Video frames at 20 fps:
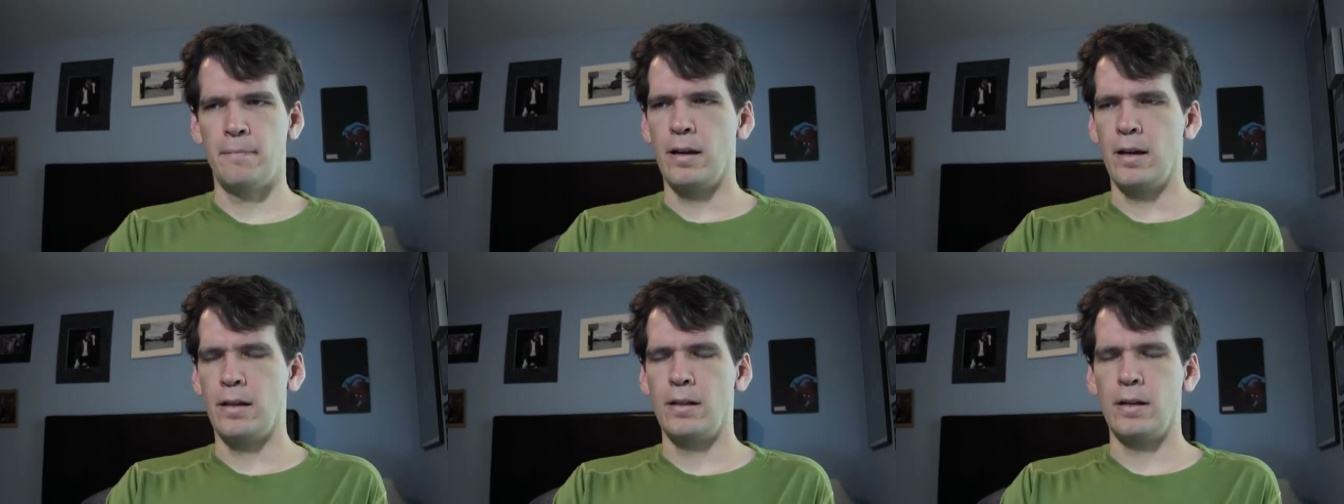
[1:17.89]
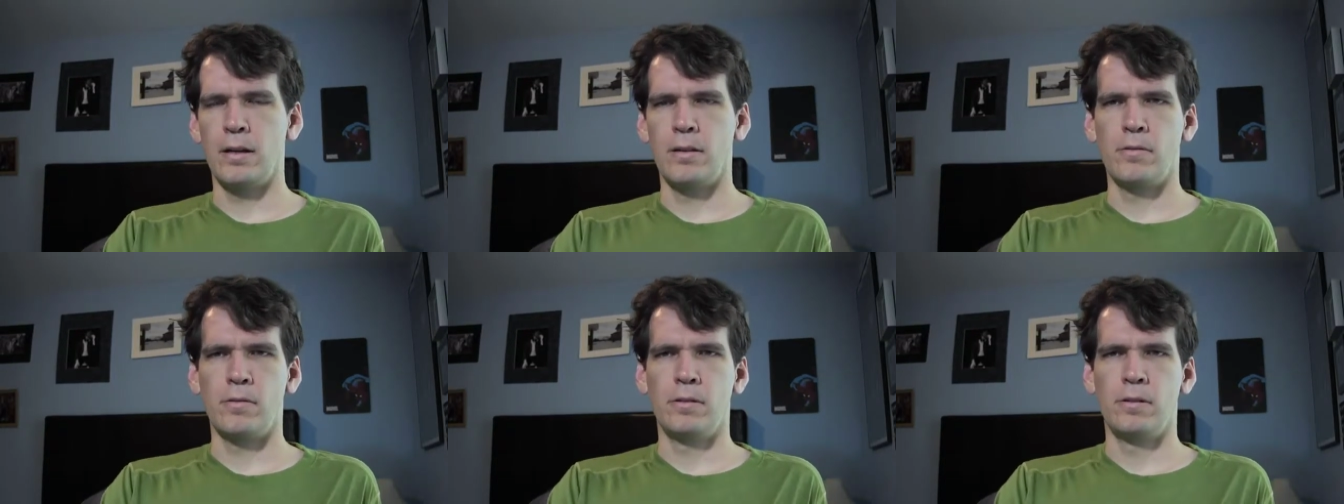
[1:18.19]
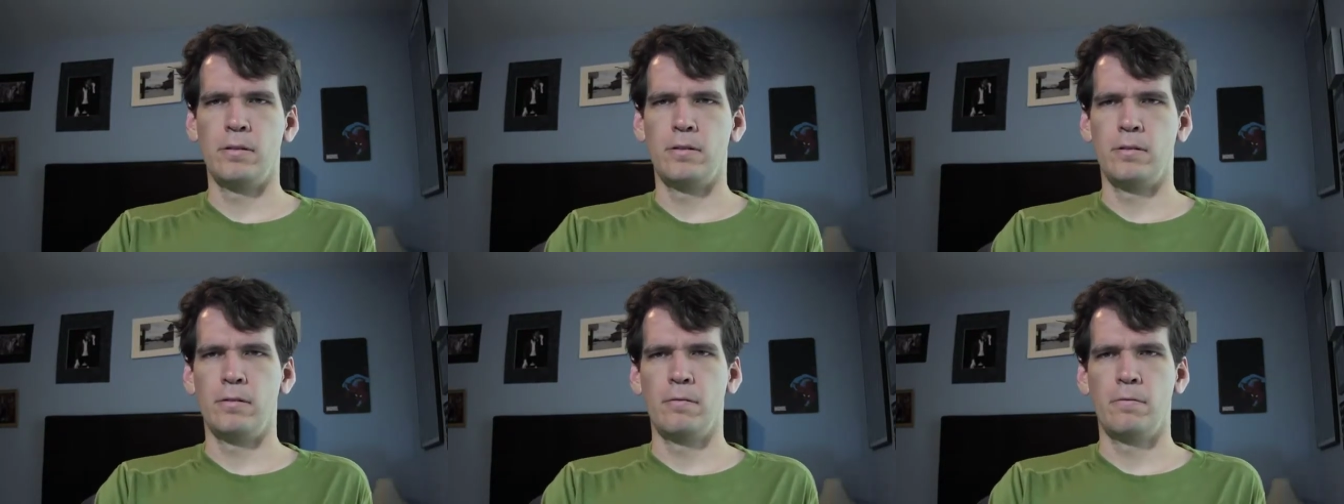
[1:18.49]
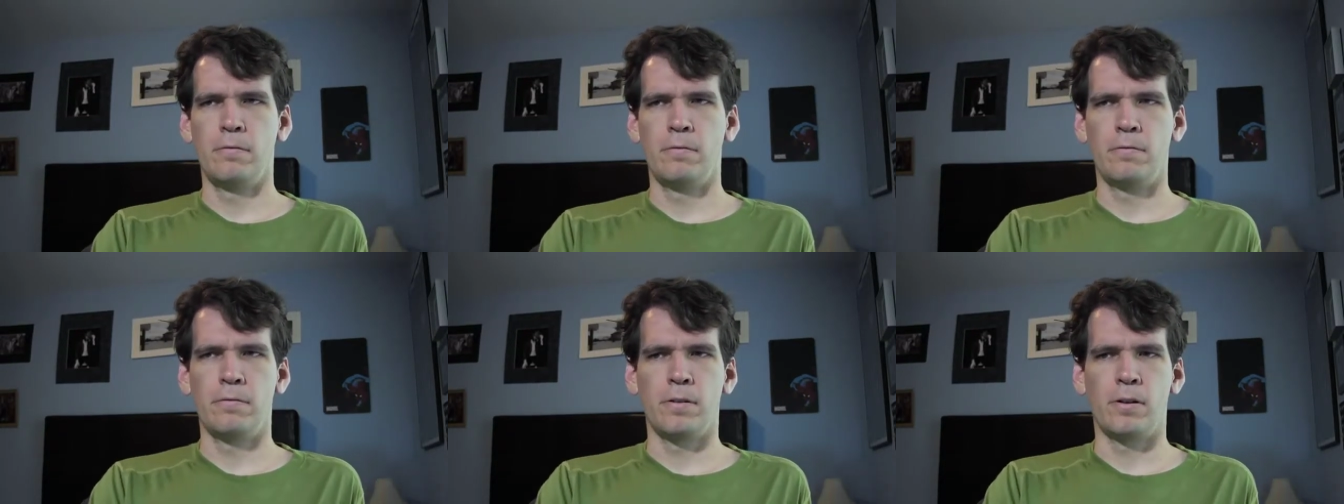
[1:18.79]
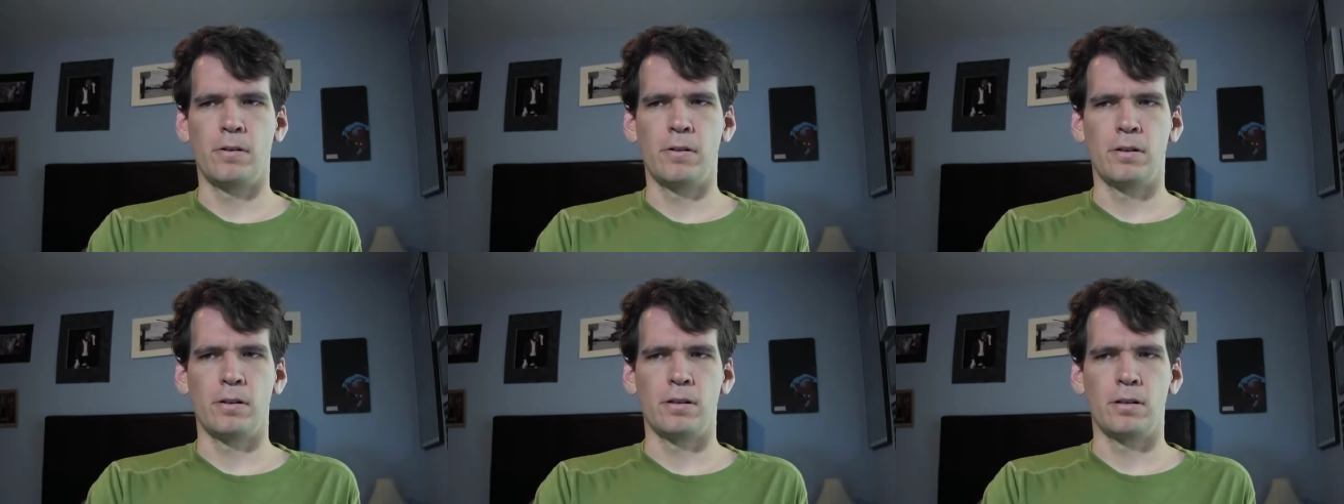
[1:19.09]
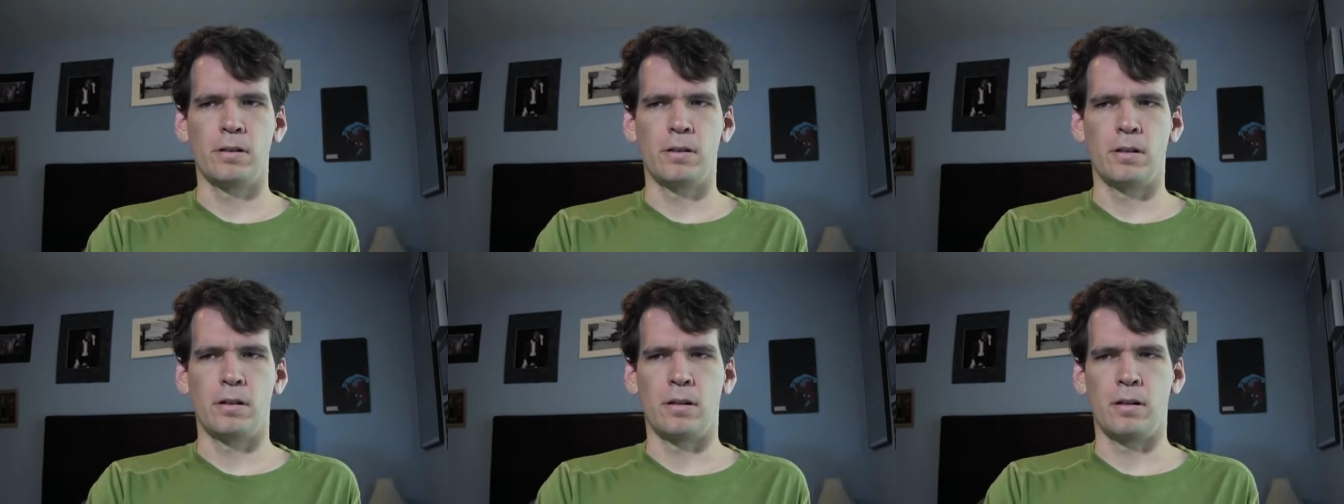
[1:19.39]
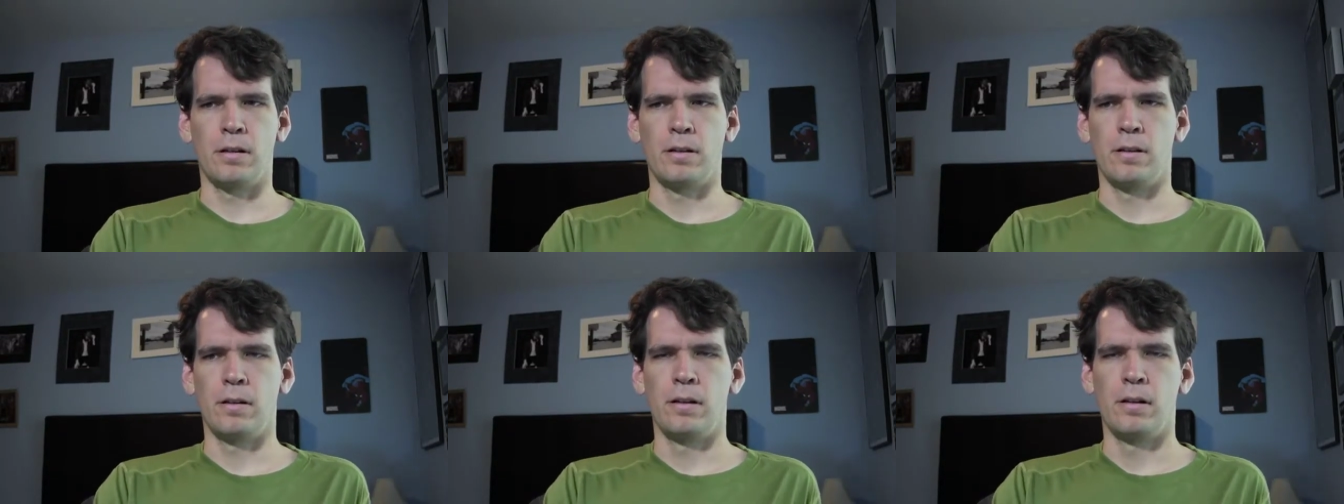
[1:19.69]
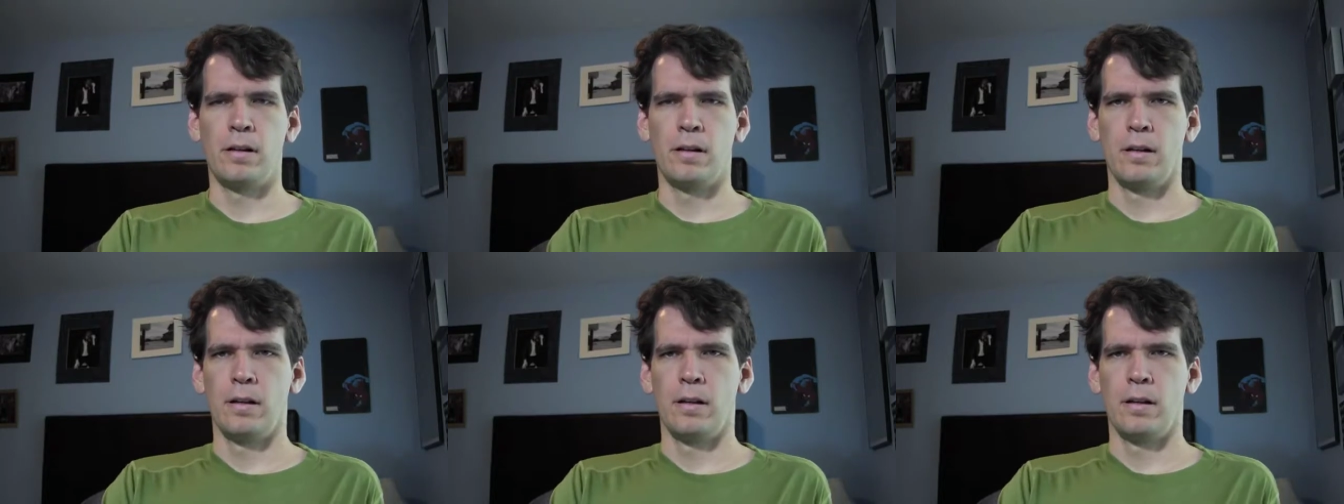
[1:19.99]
I thought I would focus on